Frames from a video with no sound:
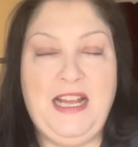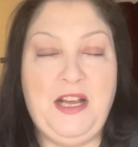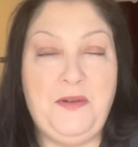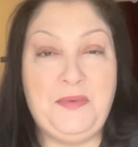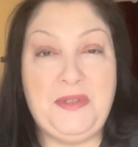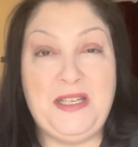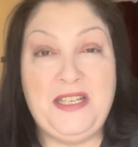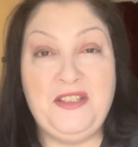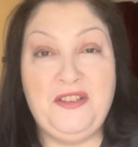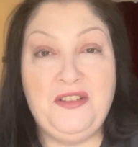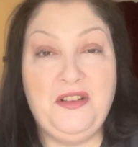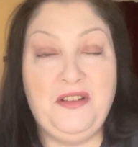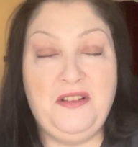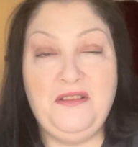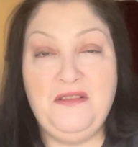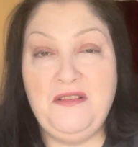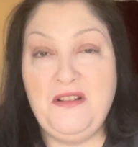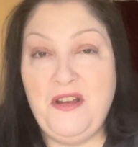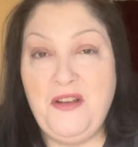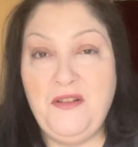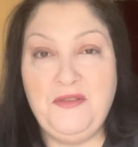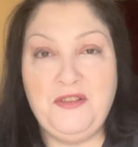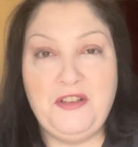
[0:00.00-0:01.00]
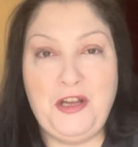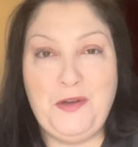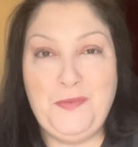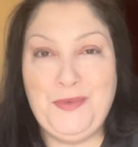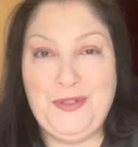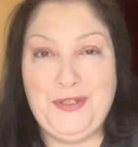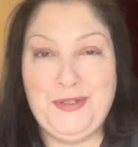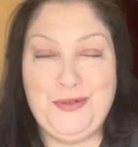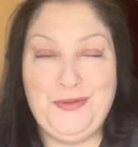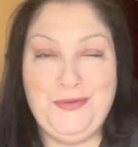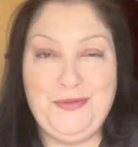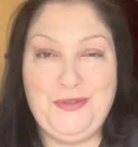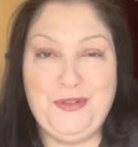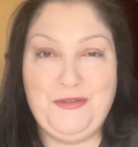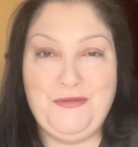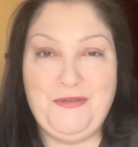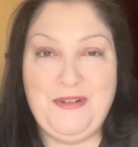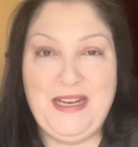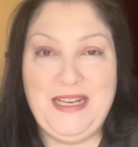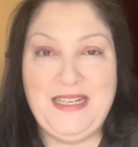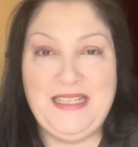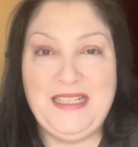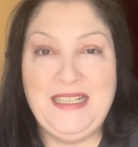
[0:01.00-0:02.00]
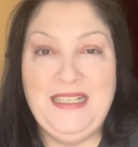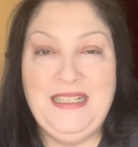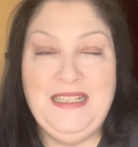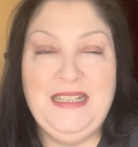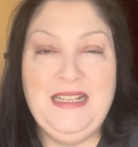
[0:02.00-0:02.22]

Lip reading: helps and took no time at all to grid.